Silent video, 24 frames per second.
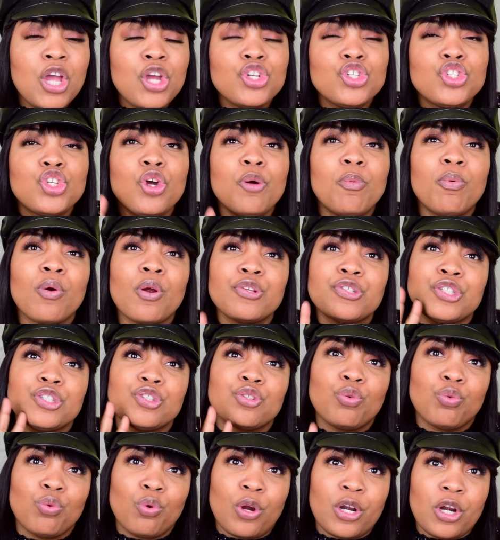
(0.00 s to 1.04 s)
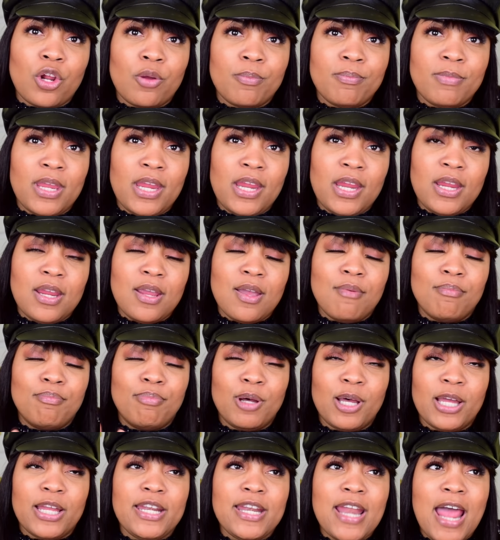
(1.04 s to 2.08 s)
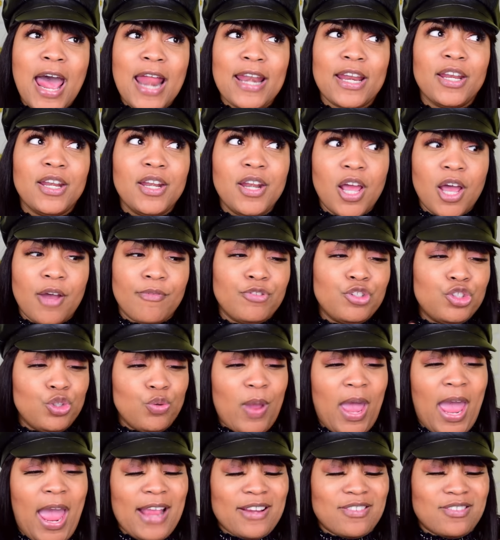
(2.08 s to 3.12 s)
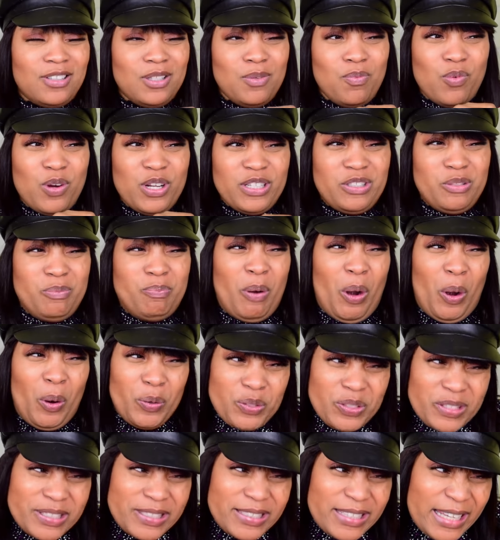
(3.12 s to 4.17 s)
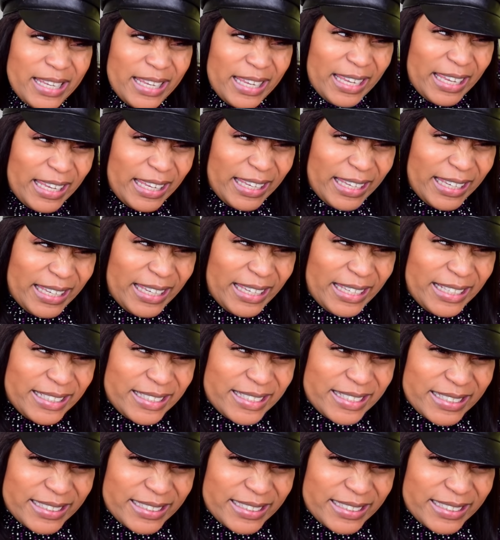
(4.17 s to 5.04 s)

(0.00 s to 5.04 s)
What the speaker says: Tuberose is growing on me, but not enough to actually want to purchase it.